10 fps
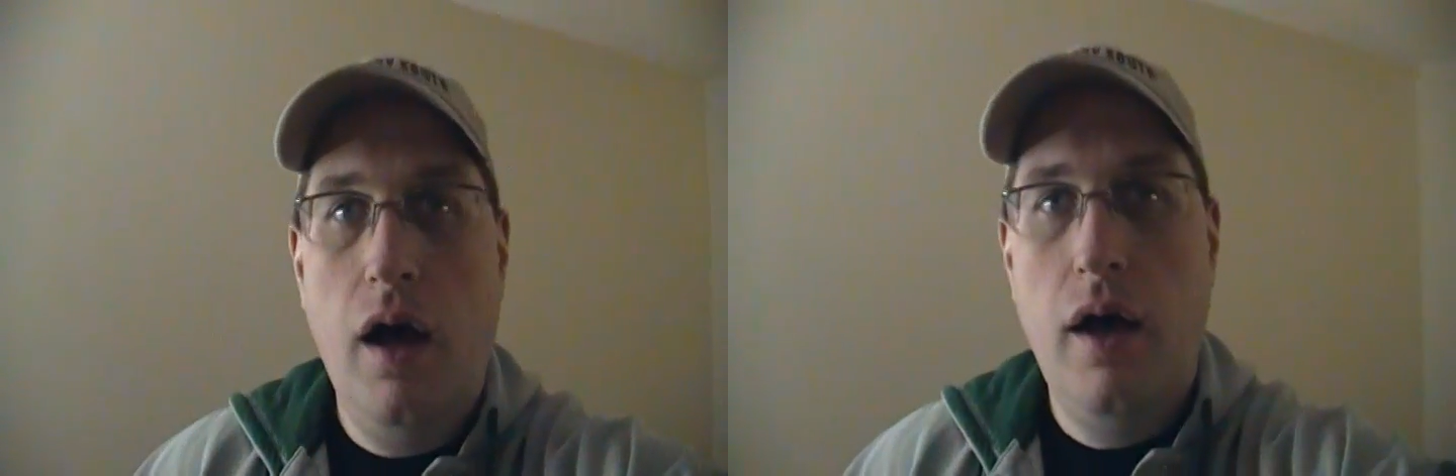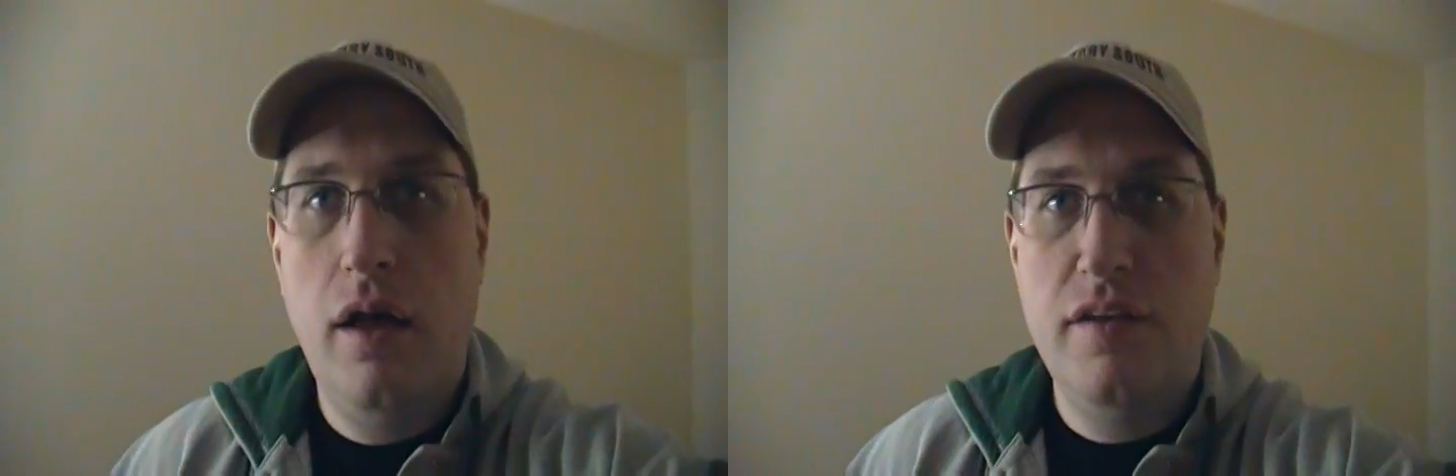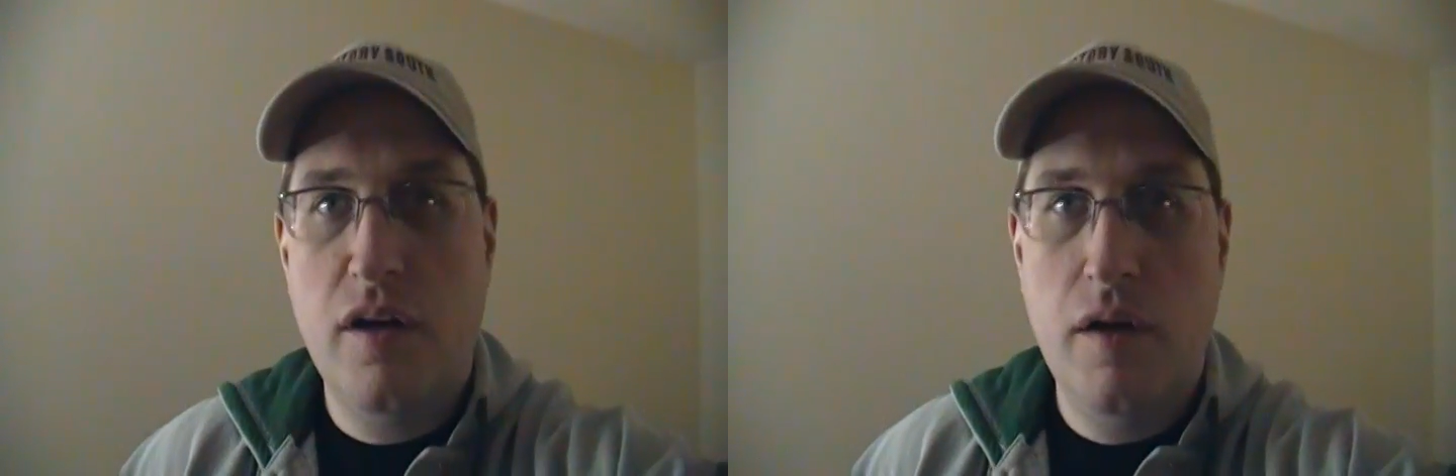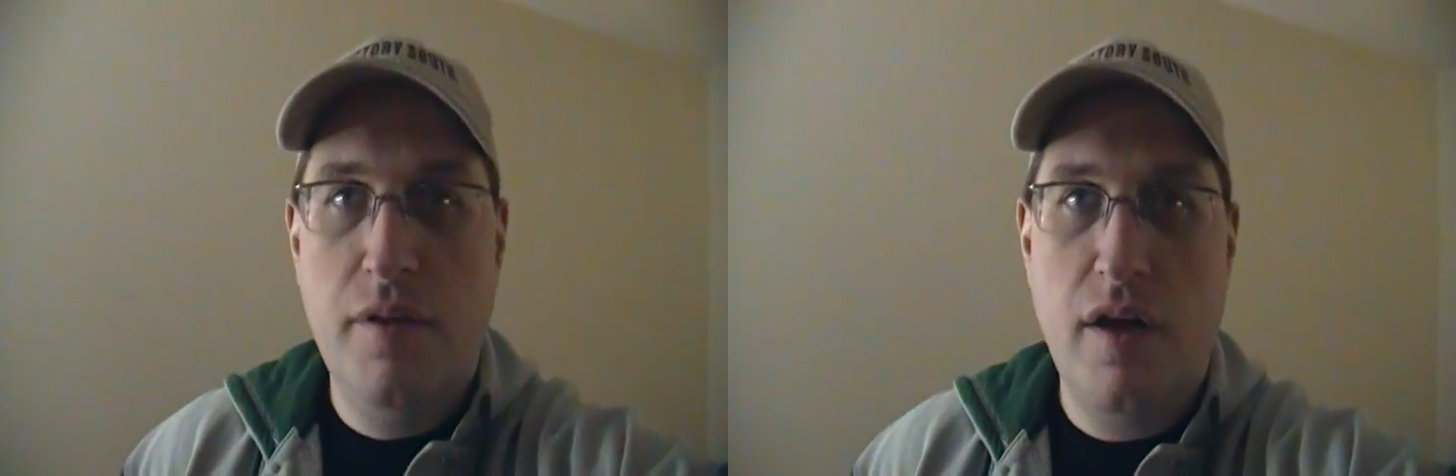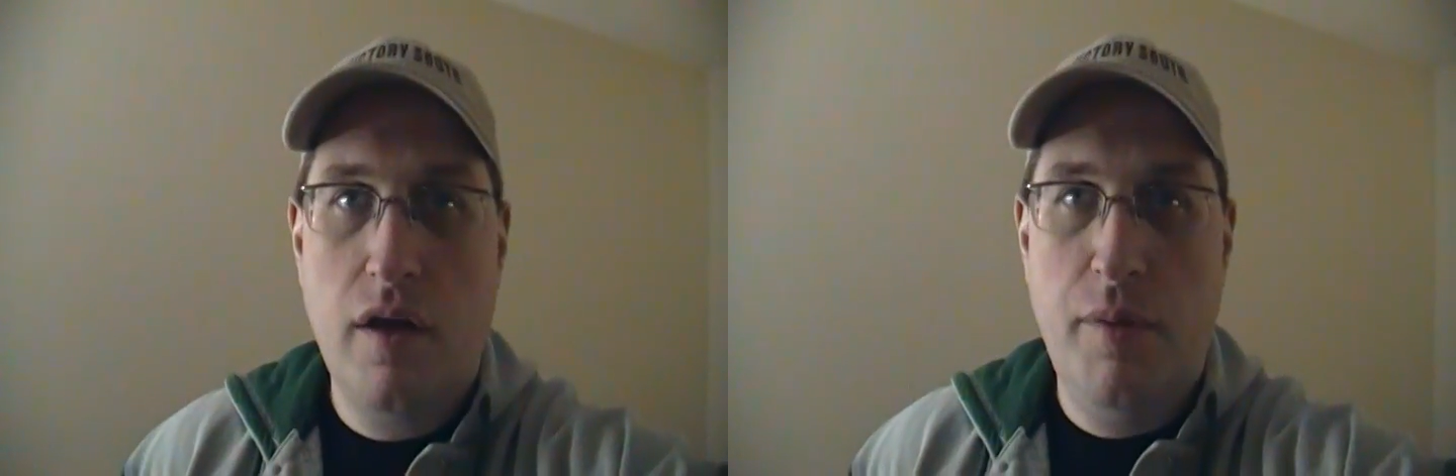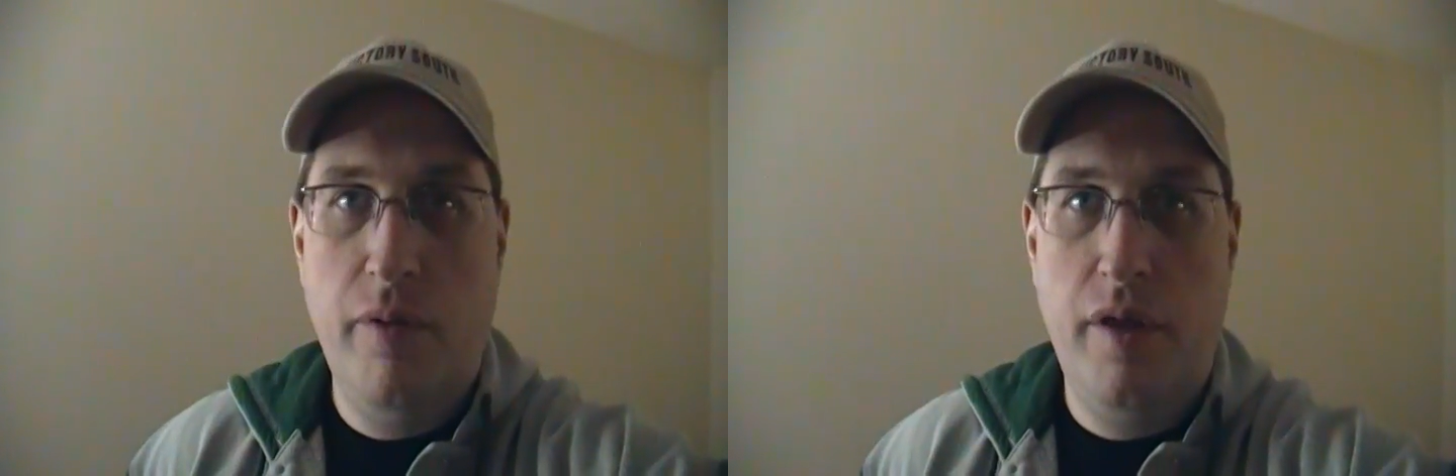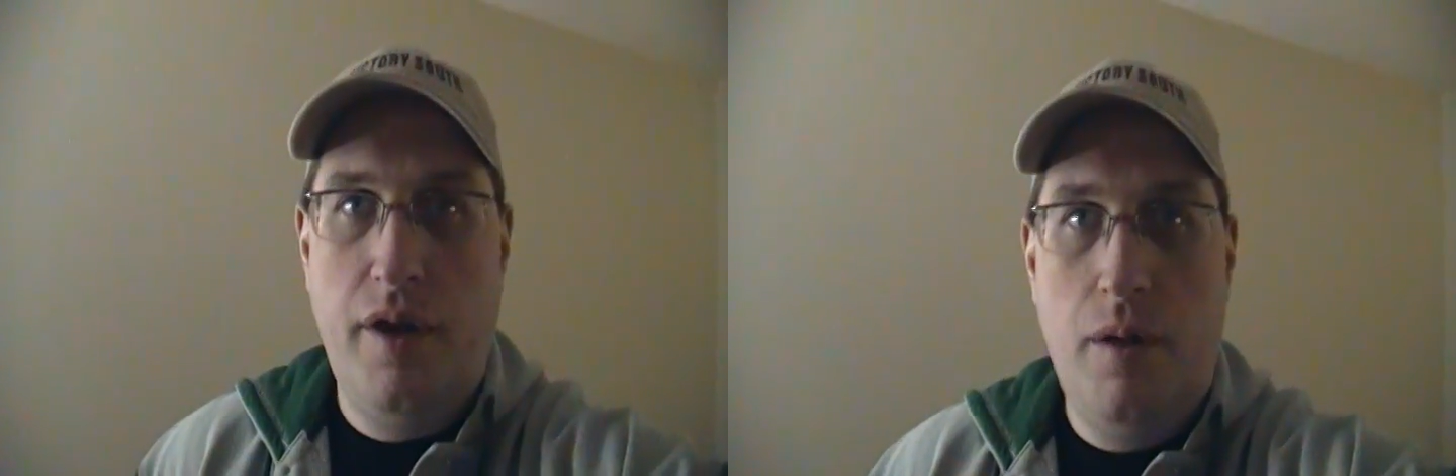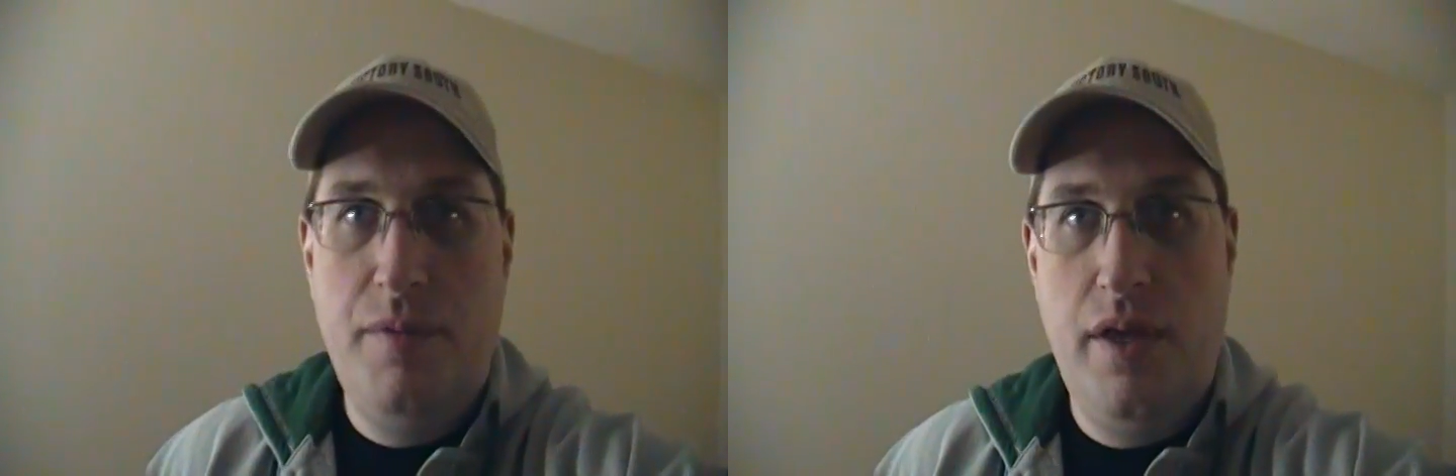uh, sorry there's not going to be
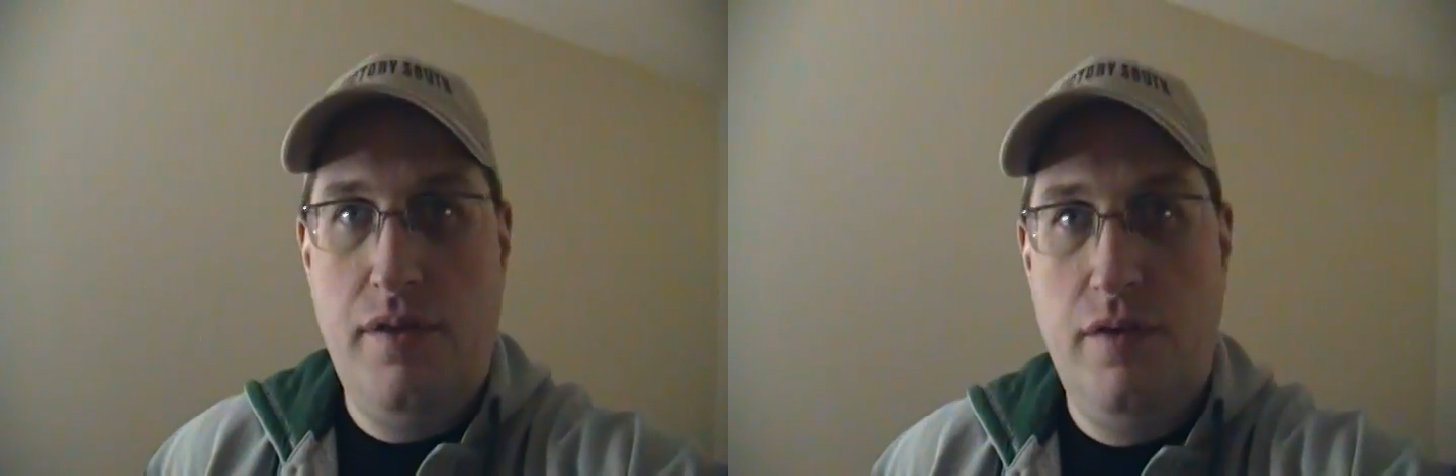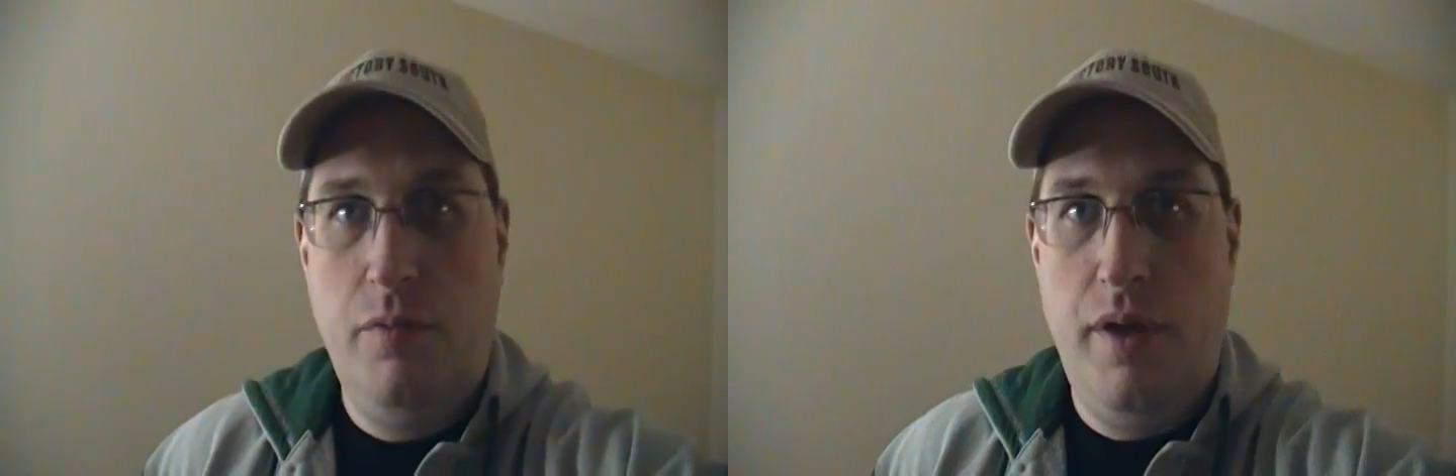really an update